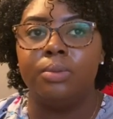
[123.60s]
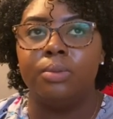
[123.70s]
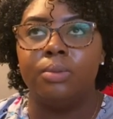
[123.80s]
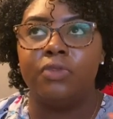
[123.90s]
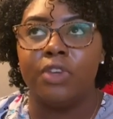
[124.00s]

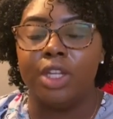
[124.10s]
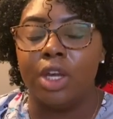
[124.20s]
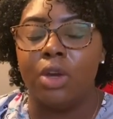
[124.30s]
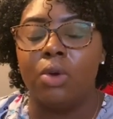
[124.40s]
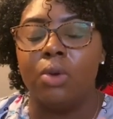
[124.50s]

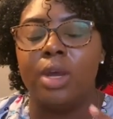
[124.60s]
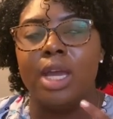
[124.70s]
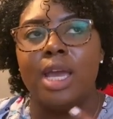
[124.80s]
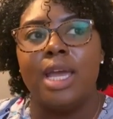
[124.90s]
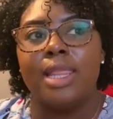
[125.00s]
video,
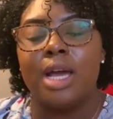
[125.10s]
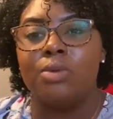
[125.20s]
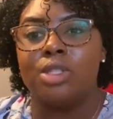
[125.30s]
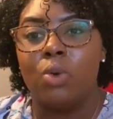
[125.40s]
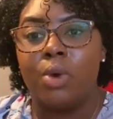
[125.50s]
and that
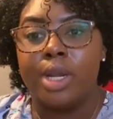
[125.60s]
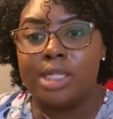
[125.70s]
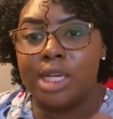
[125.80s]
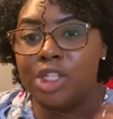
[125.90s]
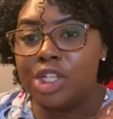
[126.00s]
was the
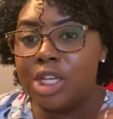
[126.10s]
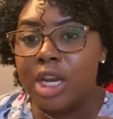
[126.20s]
orientation,